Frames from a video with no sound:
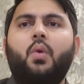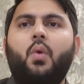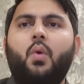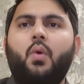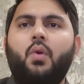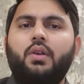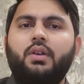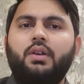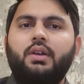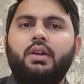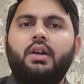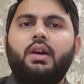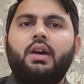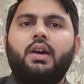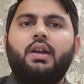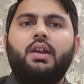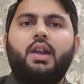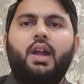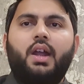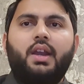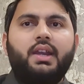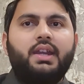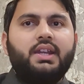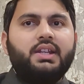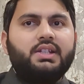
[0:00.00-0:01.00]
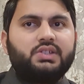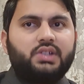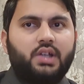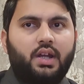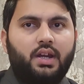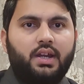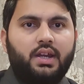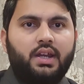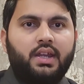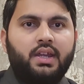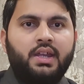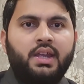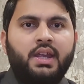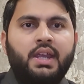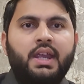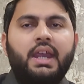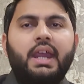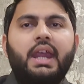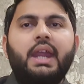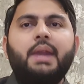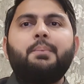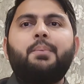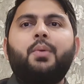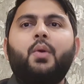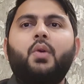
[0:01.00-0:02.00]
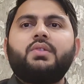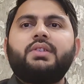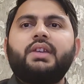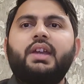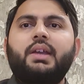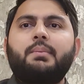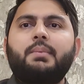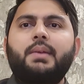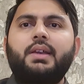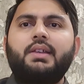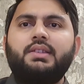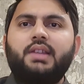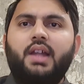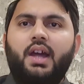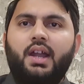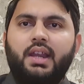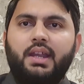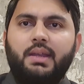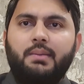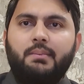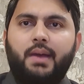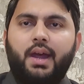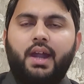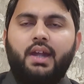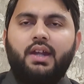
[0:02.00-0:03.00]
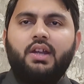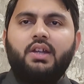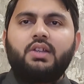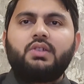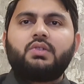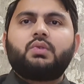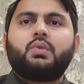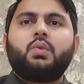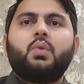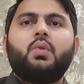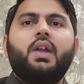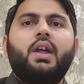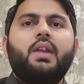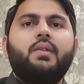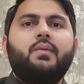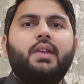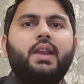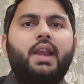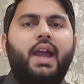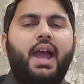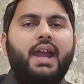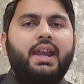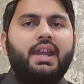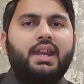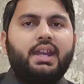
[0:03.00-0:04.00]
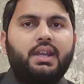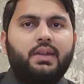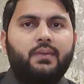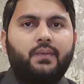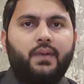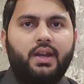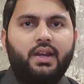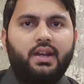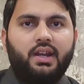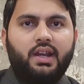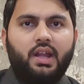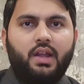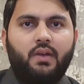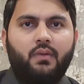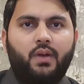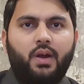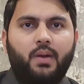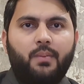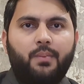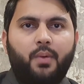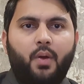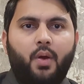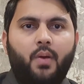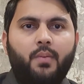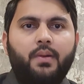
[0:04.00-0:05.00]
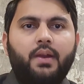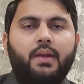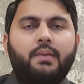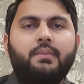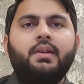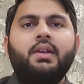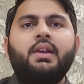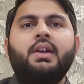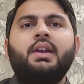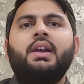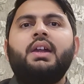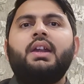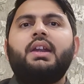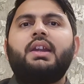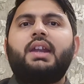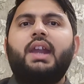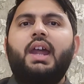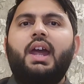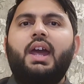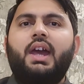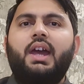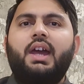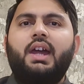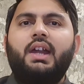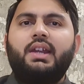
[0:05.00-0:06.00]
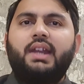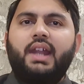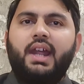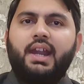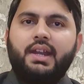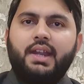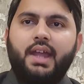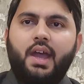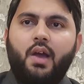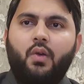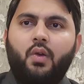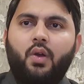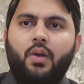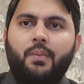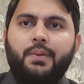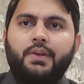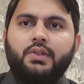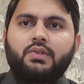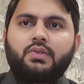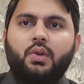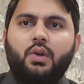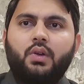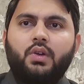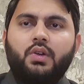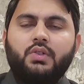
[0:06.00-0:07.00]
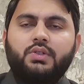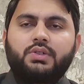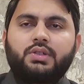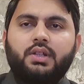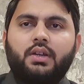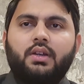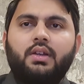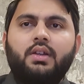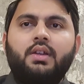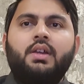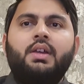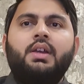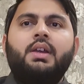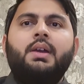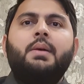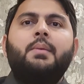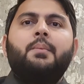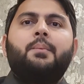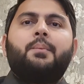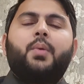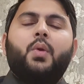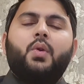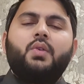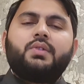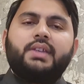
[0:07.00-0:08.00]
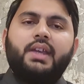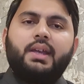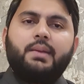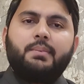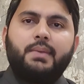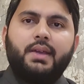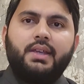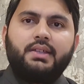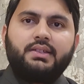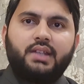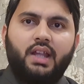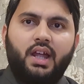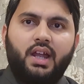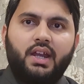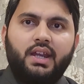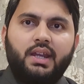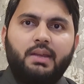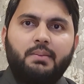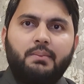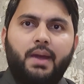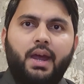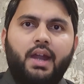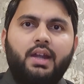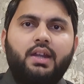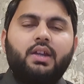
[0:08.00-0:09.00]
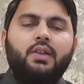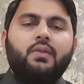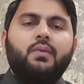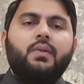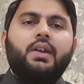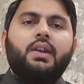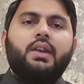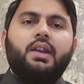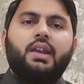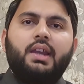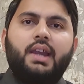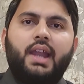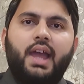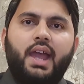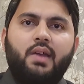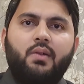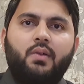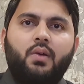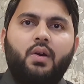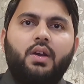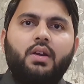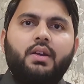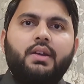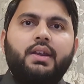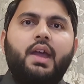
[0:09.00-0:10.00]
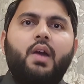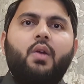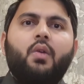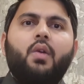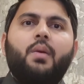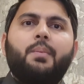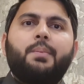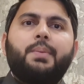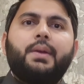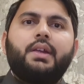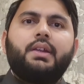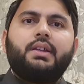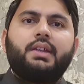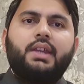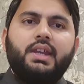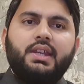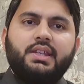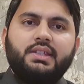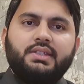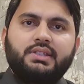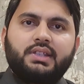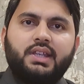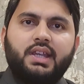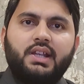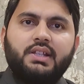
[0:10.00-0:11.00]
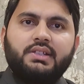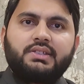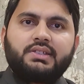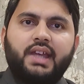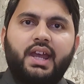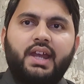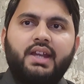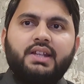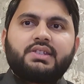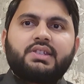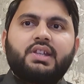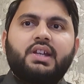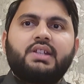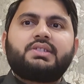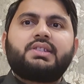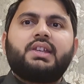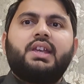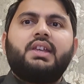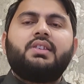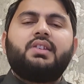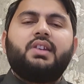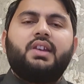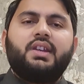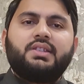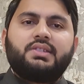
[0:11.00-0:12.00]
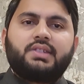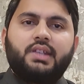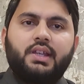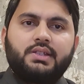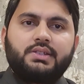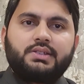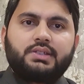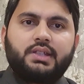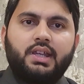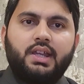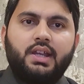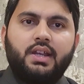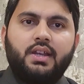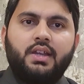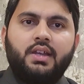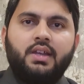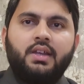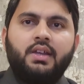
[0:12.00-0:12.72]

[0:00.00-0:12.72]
own learning journey. In project-based learning method, student will identify real-world problem, then develop a solution. Project-based learning method will rely on developing key skill sets such as research skill,